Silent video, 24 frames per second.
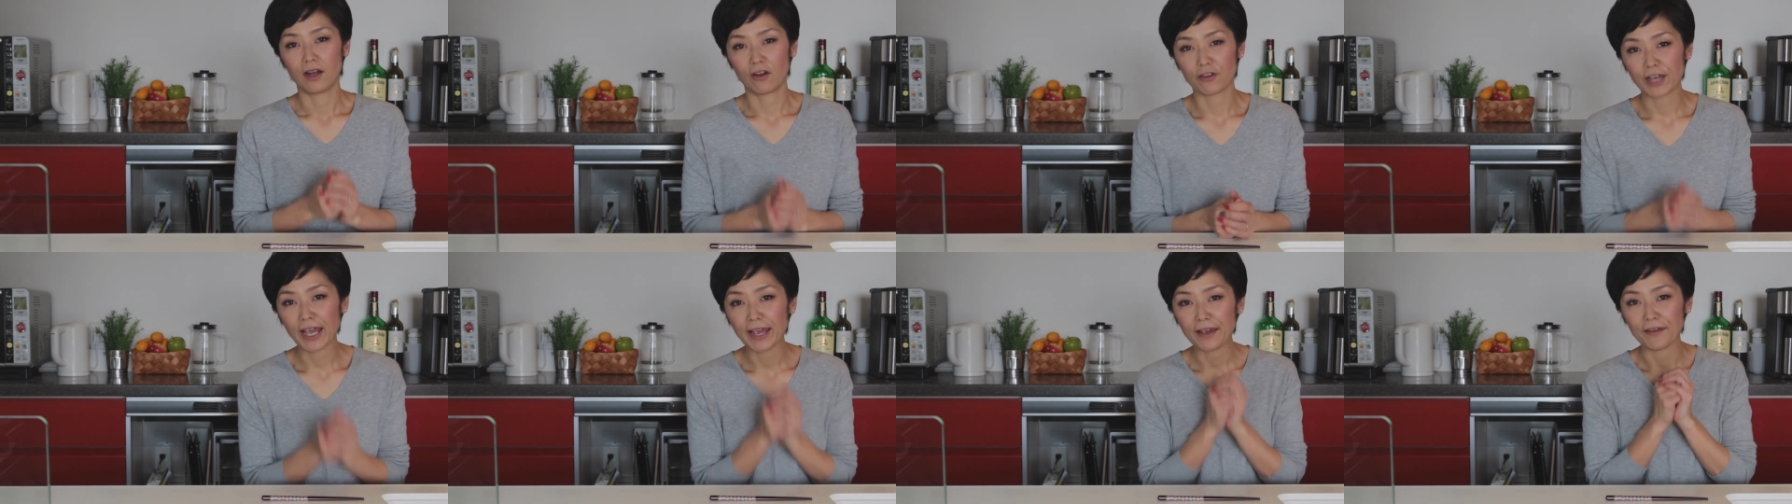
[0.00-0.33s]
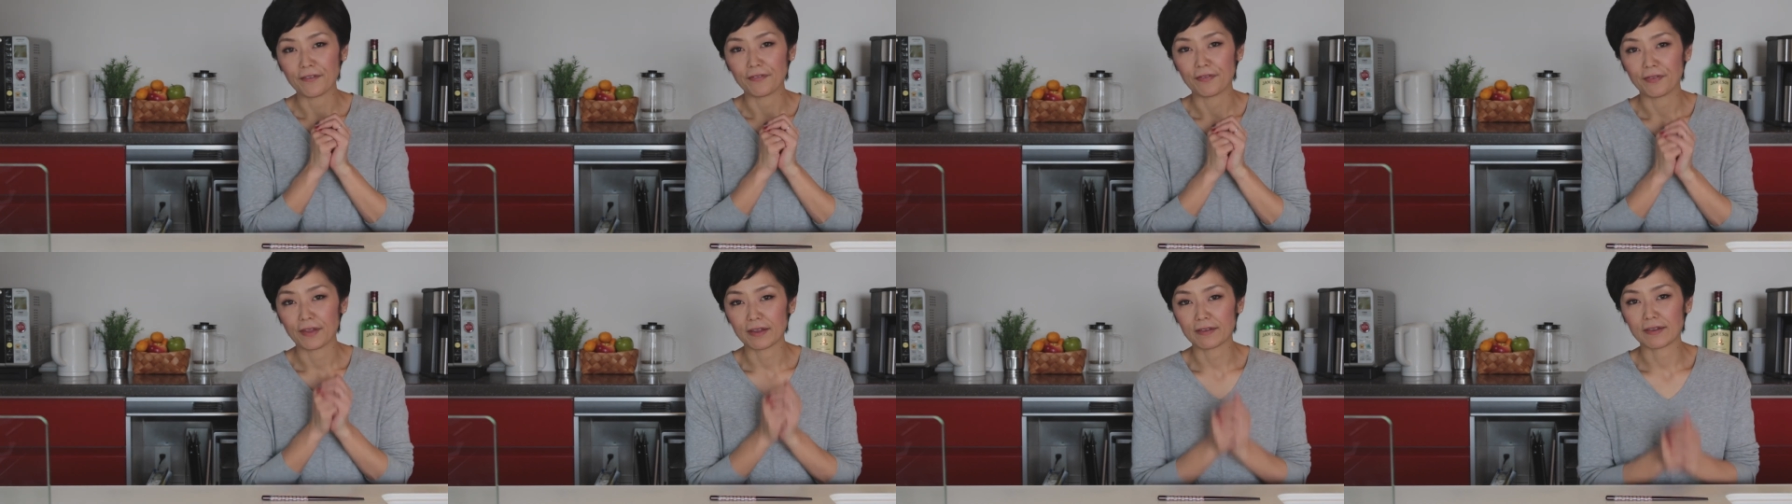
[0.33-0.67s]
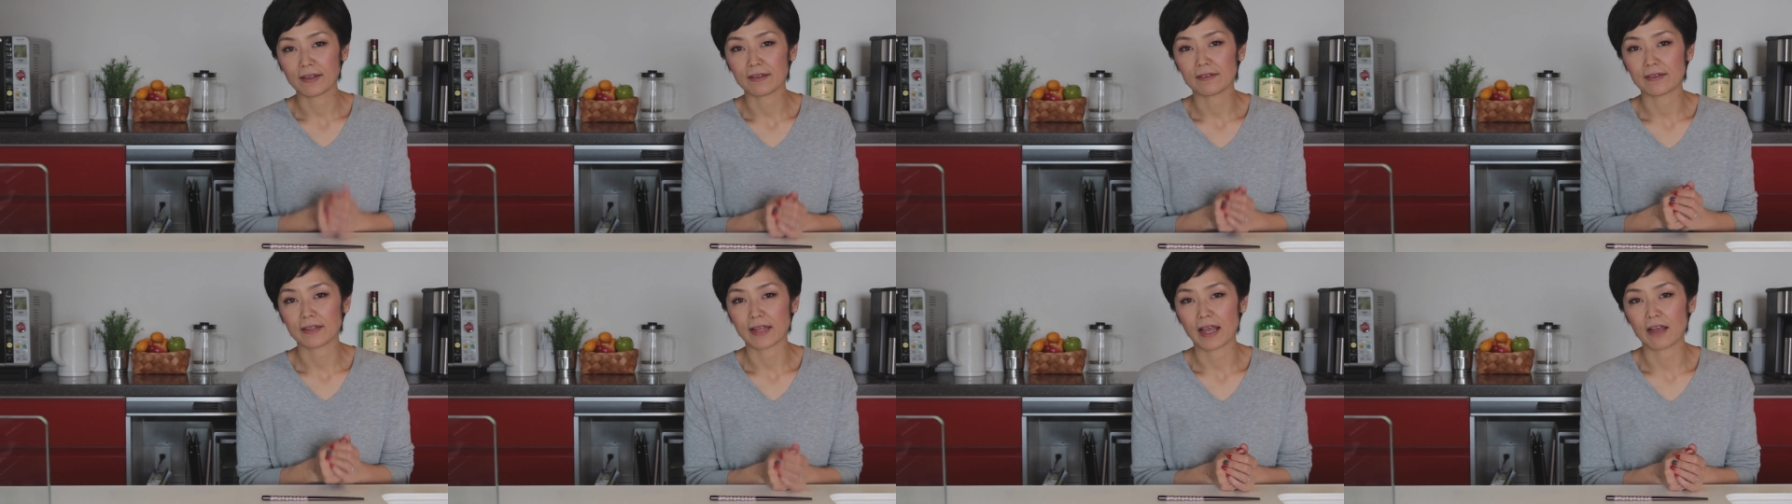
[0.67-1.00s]
Okay, this
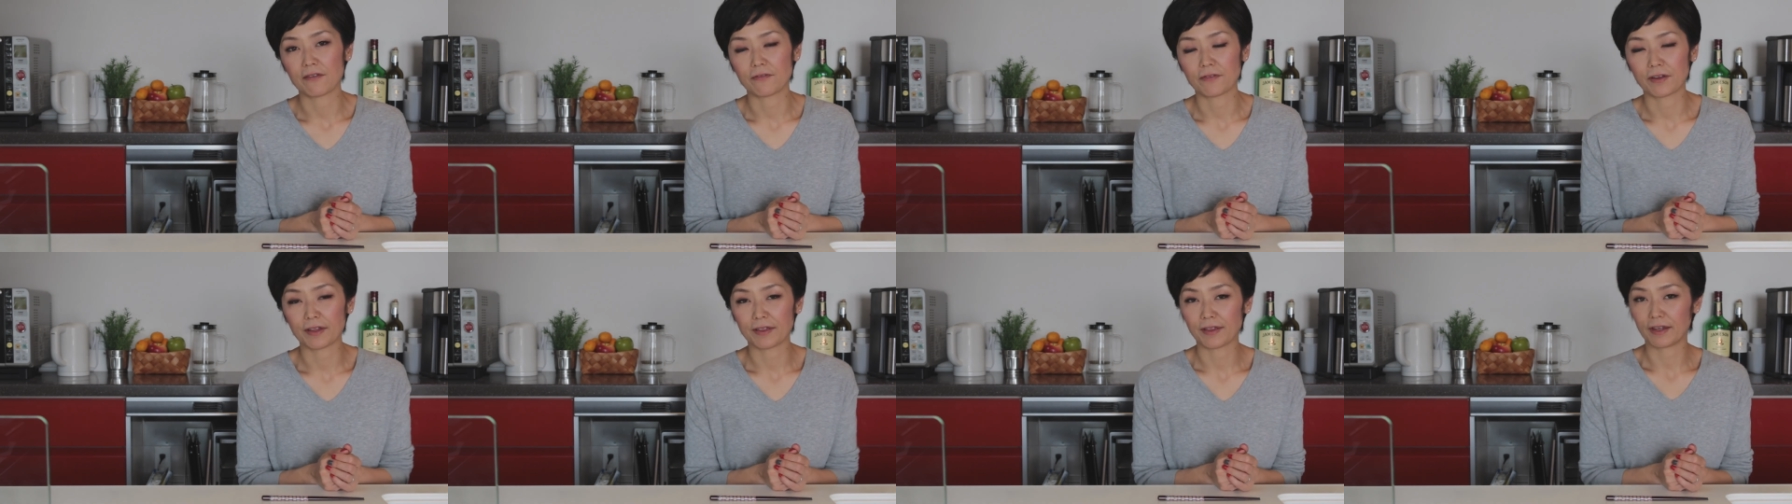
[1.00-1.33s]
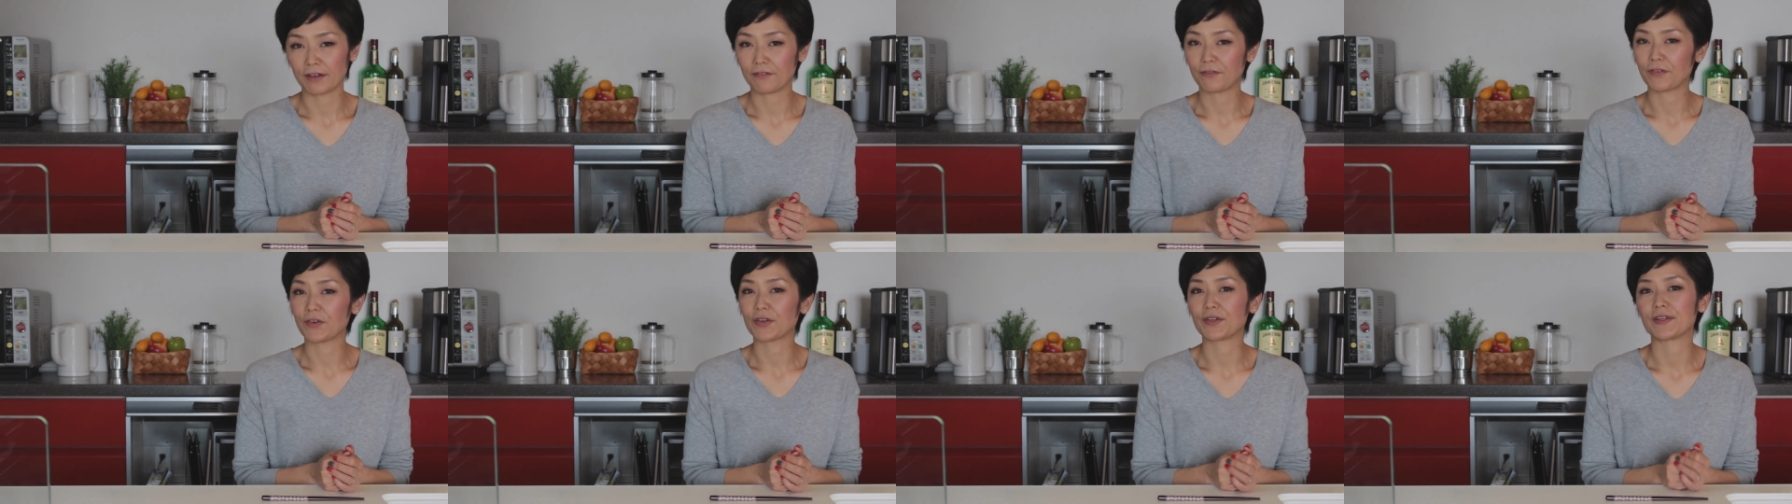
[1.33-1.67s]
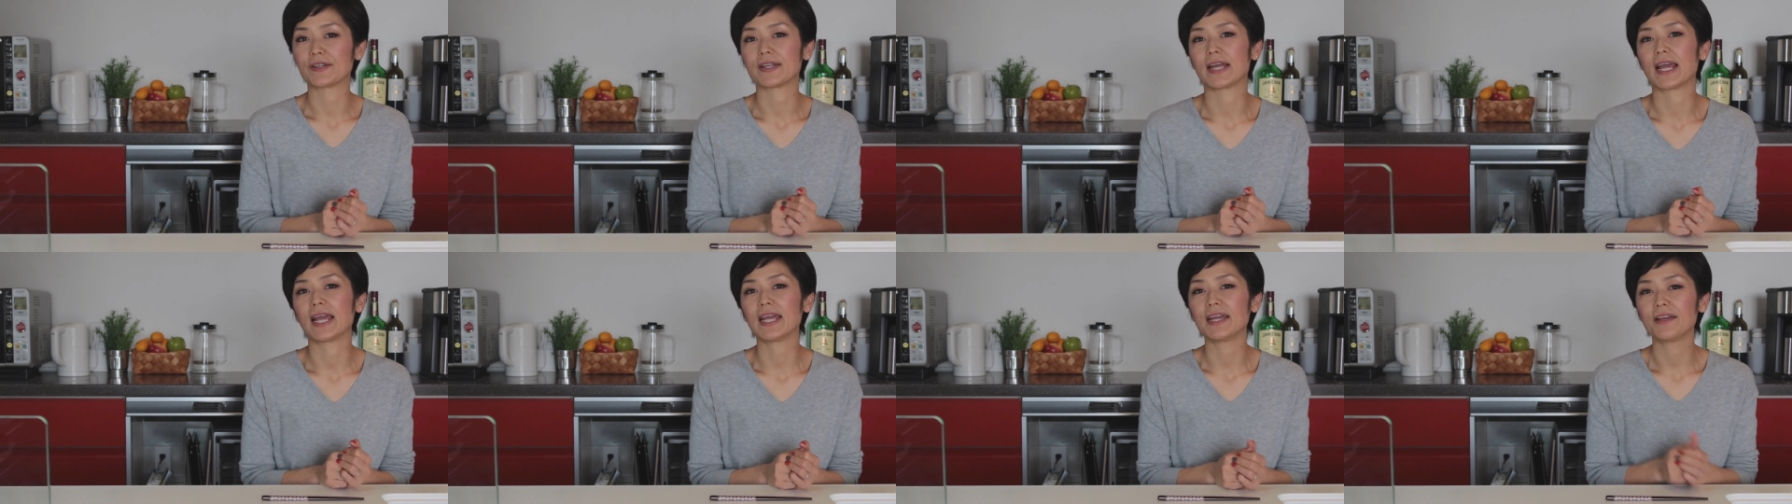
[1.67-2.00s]
is everything for
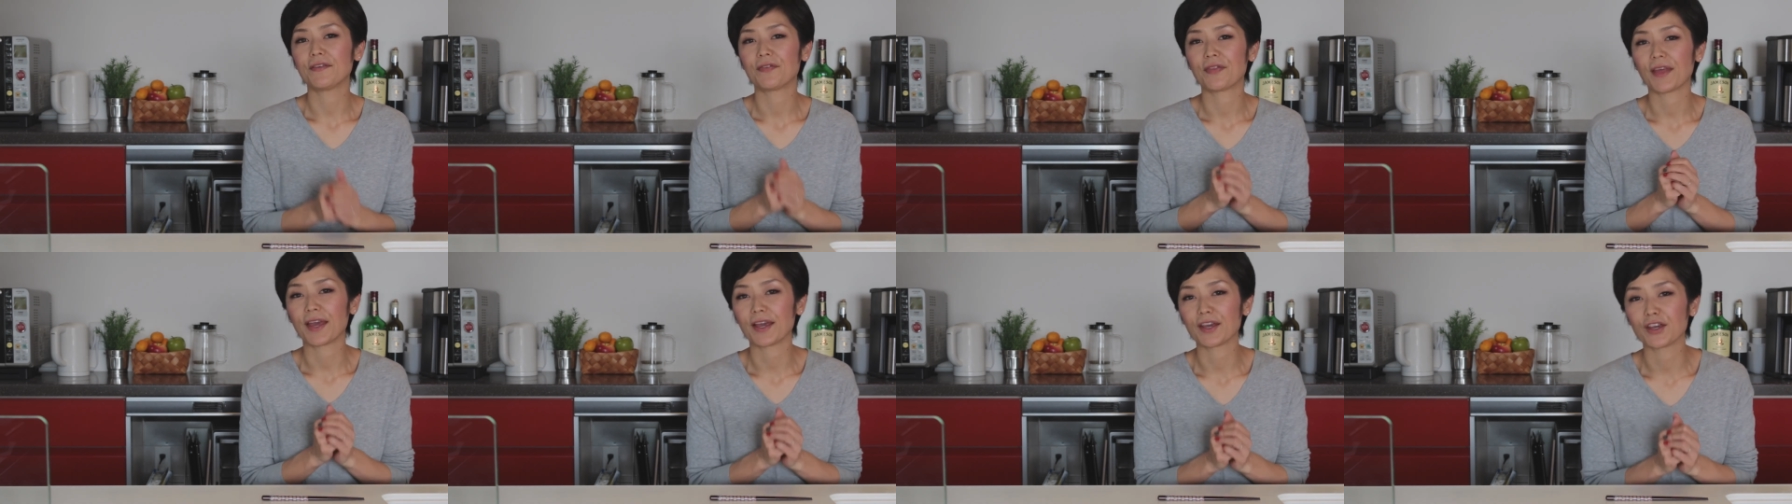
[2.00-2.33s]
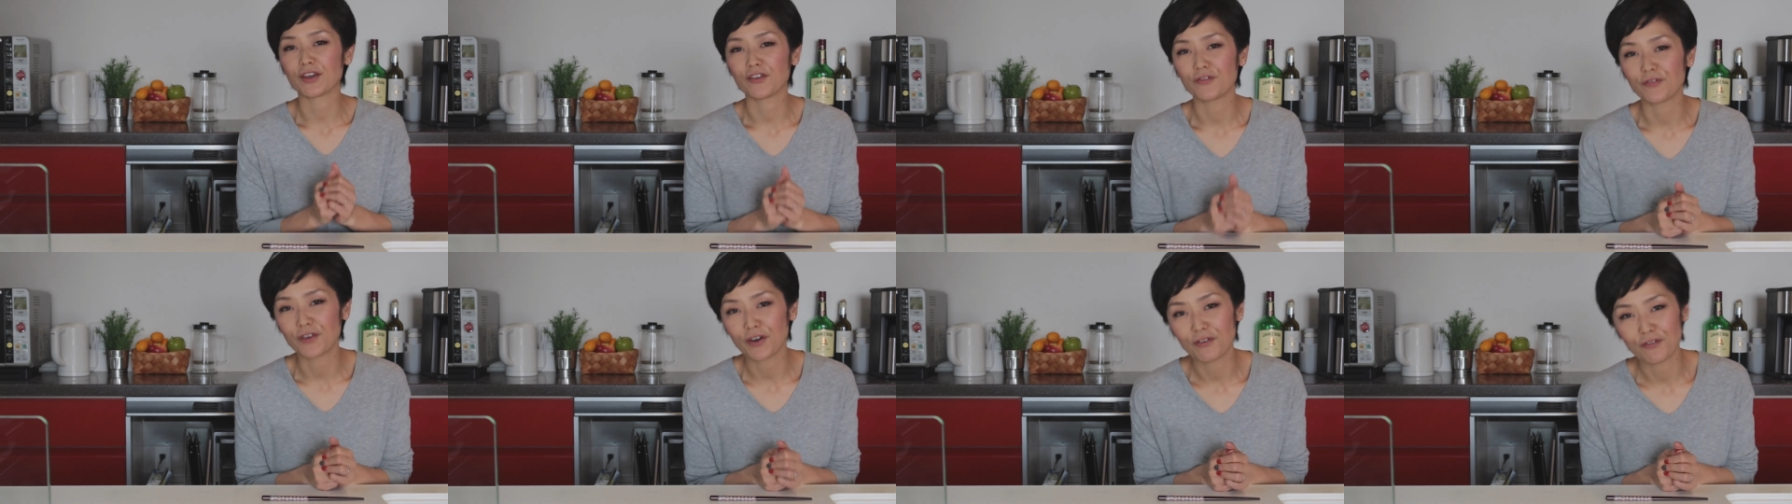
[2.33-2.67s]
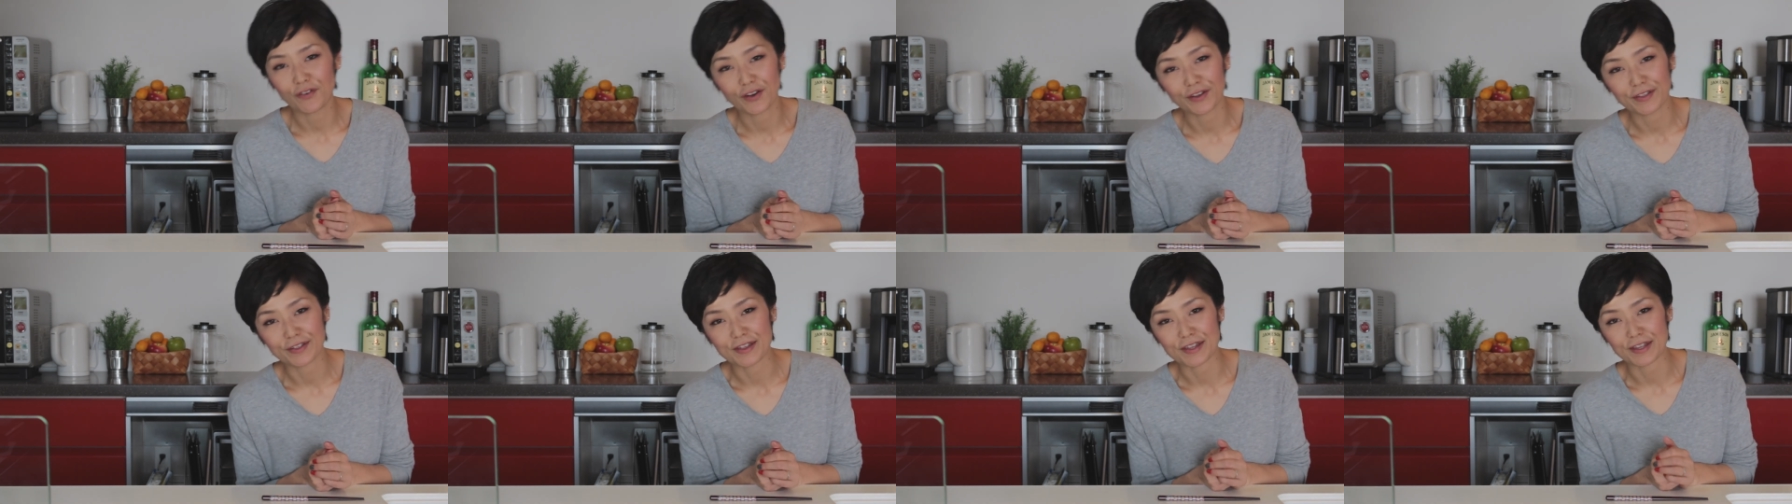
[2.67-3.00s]
today. Thank you for
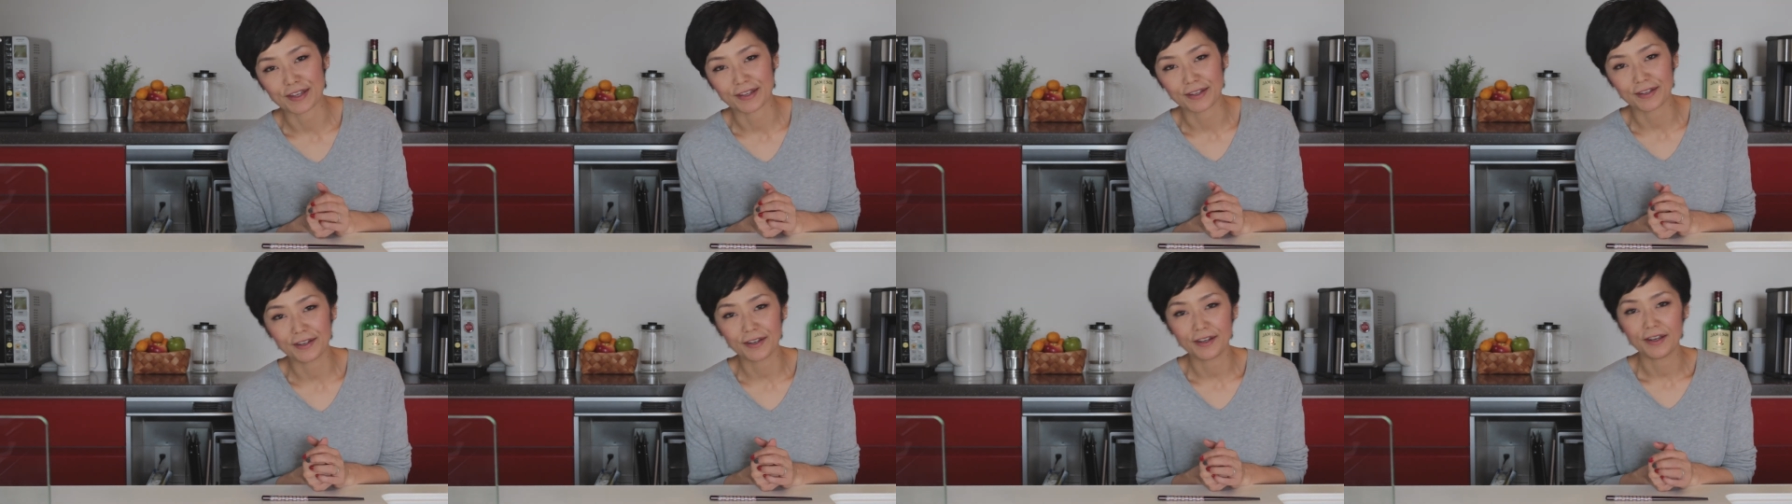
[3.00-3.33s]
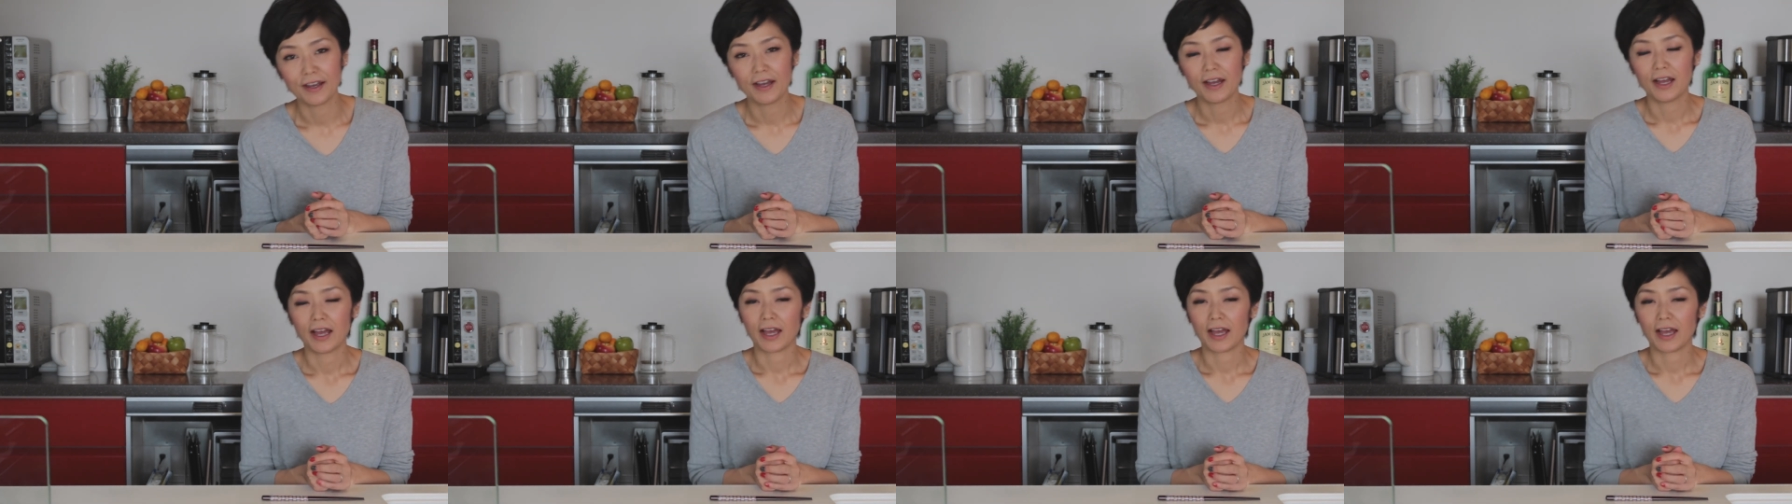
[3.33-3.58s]
watching.